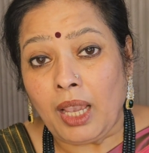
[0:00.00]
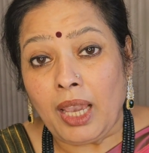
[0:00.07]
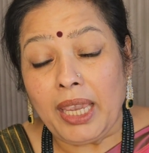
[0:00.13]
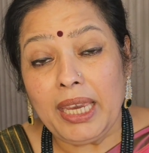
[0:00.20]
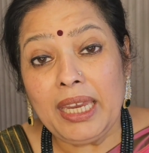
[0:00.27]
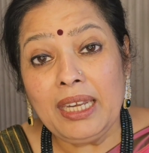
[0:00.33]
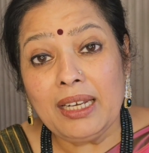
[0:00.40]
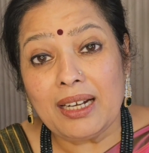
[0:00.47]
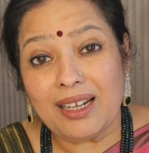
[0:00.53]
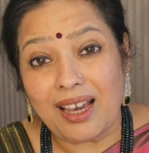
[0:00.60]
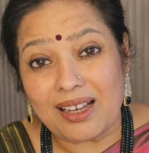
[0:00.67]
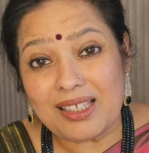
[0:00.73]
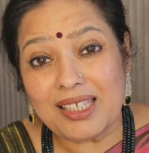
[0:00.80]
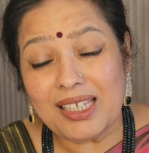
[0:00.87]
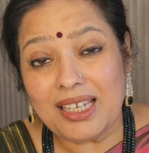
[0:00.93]
In
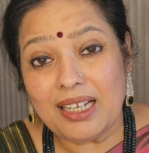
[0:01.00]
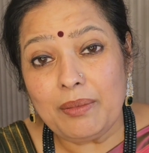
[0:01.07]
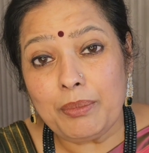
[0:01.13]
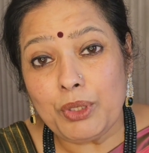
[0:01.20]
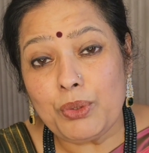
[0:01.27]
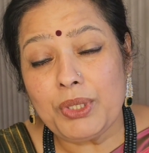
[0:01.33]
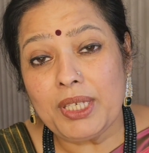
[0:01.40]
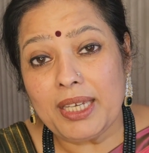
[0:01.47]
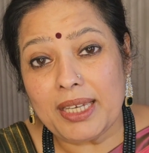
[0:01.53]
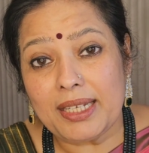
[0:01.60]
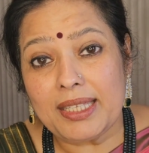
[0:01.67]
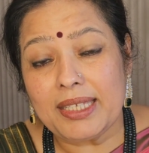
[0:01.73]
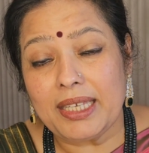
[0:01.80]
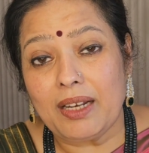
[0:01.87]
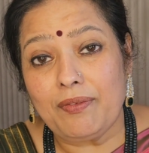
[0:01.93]
classical music
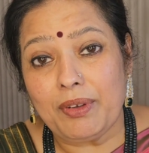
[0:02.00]
itself,